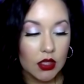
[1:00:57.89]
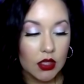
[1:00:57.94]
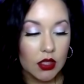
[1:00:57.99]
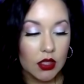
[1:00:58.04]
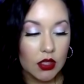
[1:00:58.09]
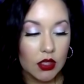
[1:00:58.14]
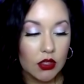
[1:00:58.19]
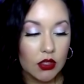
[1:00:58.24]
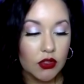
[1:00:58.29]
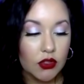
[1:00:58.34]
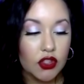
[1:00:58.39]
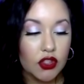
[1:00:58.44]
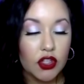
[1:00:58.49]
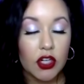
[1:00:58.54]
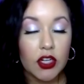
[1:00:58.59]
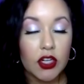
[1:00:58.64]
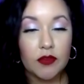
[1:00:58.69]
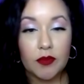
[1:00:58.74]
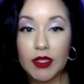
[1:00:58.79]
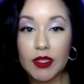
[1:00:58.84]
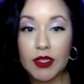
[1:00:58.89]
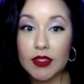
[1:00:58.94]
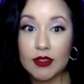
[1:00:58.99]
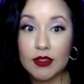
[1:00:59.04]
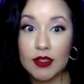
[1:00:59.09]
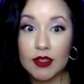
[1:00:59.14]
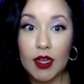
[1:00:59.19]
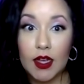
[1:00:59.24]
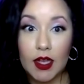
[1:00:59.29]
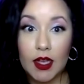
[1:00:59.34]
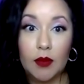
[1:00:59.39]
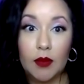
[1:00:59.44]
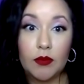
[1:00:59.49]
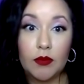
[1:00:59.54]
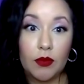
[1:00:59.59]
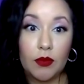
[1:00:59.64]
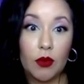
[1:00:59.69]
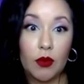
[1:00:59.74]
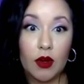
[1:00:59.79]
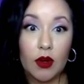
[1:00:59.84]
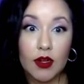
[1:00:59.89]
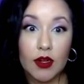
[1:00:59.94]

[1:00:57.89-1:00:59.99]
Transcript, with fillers: you should have been stuck up for,